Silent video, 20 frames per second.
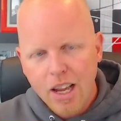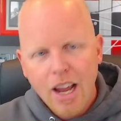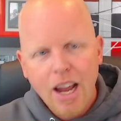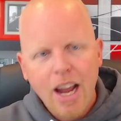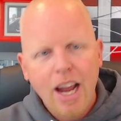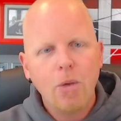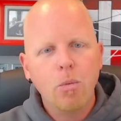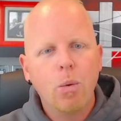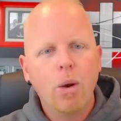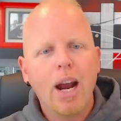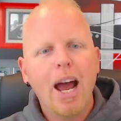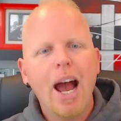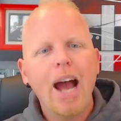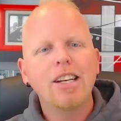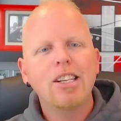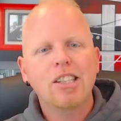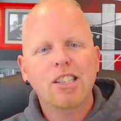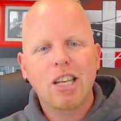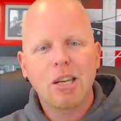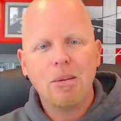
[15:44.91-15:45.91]
And what I
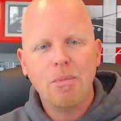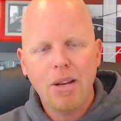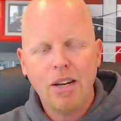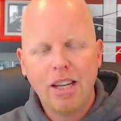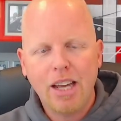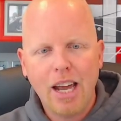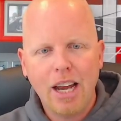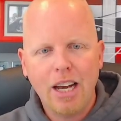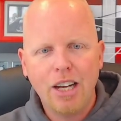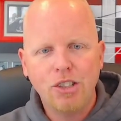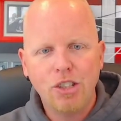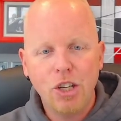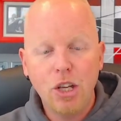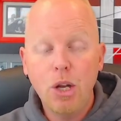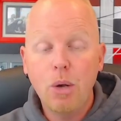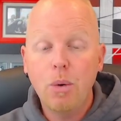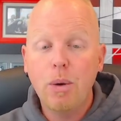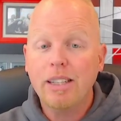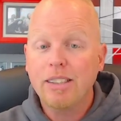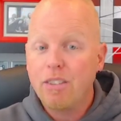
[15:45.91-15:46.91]
just communicated to
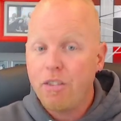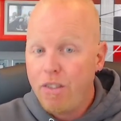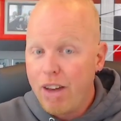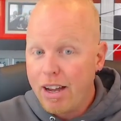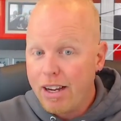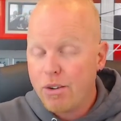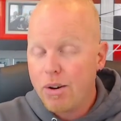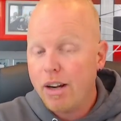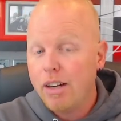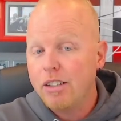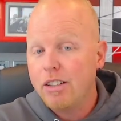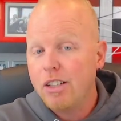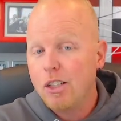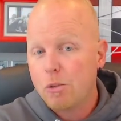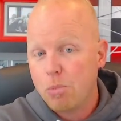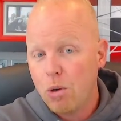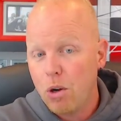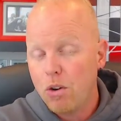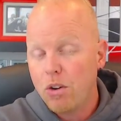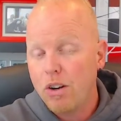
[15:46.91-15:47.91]
you is, if I created this
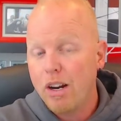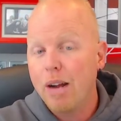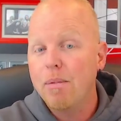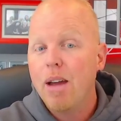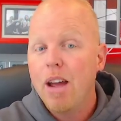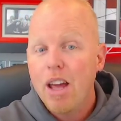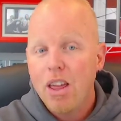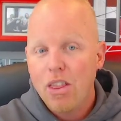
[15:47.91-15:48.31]
program,